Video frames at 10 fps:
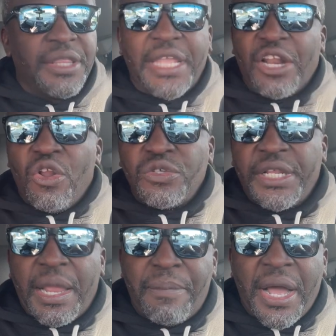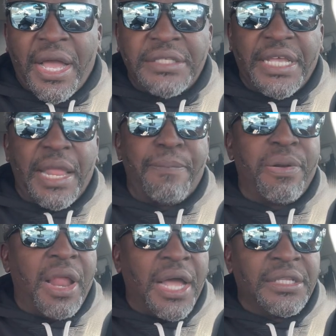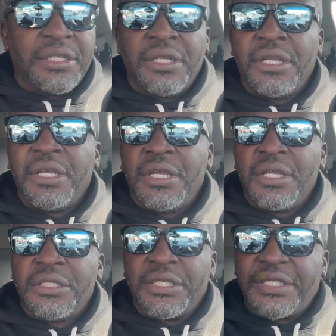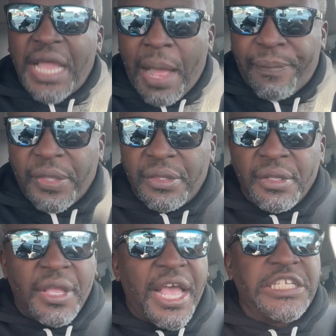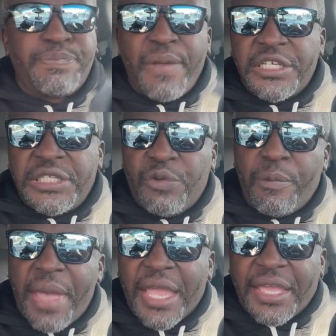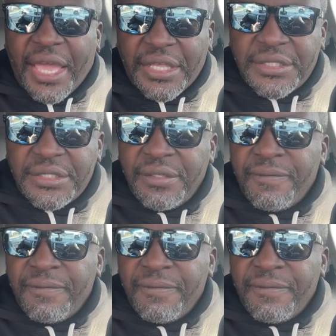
they're losing their minds and they're plotting to stop it, especially with Matt Gaetz.